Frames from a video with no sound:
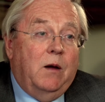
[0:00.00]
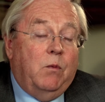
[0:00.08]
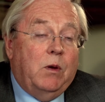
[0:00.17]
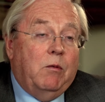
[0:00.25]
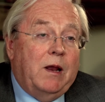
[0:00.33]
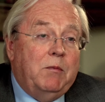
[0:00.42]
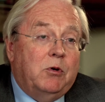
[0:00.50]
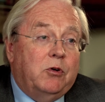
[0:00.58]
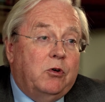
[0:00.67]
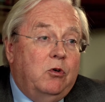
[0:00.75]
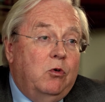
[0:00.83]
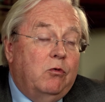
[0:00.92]
We were able
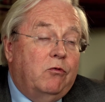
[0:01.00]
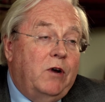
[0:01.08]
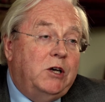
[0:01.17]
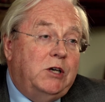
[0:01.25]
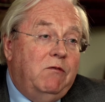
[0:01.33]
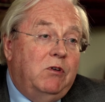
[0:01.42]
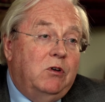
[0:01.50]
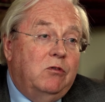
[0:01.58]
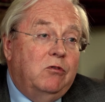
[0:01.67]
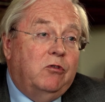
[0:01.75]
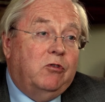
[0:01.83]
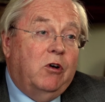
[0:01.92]
to call fresh
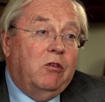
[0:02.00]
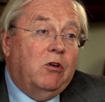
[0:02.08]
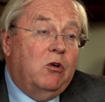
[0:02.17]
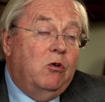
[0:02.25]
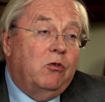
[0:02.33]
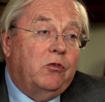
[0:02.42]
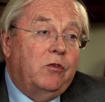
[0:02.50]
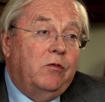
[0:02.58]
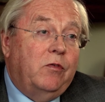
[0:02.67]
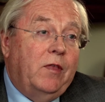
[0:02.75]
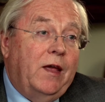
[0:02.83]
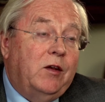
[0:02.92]
evidence during the course
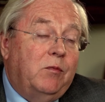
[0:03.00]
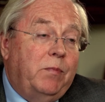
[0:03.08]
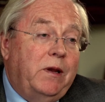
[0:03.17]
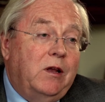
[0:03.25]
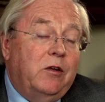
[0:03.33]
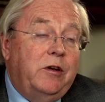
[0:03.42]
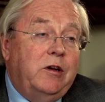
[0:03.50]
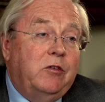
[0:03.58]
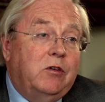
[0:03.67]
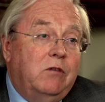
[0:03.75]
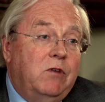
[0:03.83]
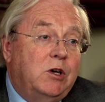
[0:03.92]
of that appeal, and
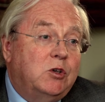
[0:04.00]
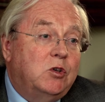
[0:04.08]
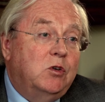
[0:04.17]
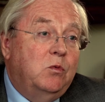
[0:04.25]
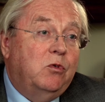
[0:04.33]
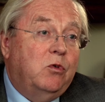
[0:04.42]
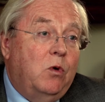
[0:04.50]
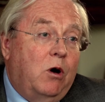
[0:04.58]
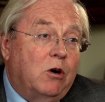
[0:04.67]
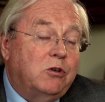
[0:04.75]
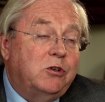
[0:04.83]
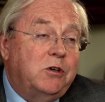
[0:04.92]
his conviction was
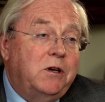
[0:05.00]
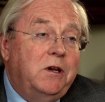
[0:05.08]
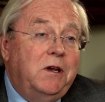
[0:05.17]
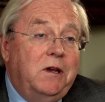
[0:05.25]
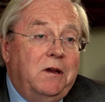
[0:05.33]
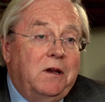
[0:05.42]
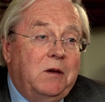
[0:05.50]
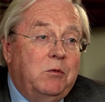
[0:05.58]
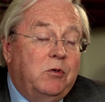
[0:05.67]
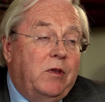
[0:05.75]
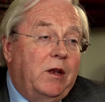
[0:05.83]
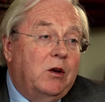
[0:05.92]
quashed. He
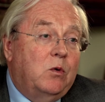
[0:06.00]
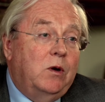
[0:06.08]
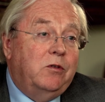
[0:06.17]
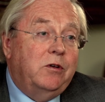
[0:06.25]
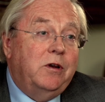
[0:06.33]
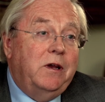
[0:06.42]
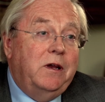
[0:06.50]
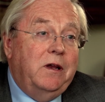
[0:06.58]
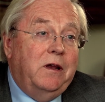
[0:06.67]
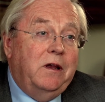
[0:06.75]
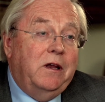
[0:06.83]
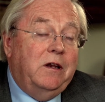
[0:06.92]
was then acquitted
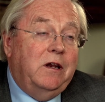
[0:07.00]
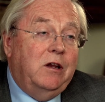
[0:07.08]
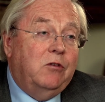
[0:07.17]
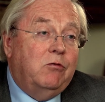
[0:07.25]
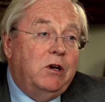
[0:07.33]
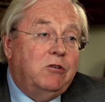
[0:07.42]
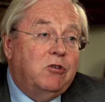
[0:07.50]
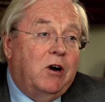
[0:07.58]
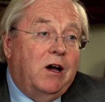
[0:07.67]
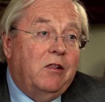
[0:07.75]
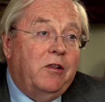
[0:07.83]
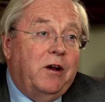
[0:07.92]
in his
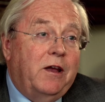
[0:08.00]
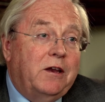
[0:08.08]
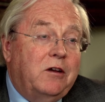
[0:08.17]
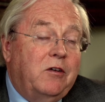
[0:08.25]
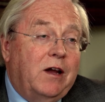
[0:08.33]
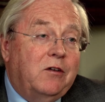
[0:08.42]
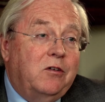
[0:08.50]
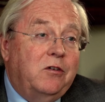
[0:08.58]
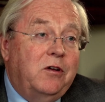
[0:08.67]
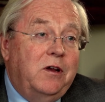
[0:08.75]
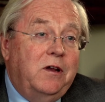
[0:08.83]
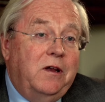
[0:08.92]
retrial that I
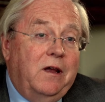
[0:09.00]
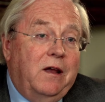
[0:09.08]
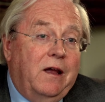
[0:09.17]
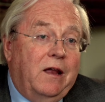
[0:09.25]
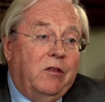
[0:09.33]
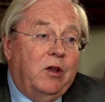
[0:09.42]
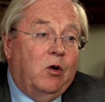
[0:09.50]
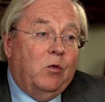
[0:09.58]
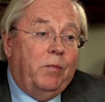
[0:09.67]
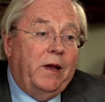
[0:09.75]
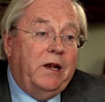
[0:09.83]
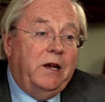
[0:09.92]
conducted at the
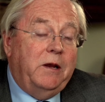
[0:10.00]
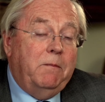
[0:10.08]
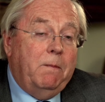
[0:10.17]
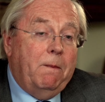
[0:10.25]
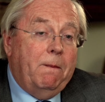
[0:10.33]
Old Bailey.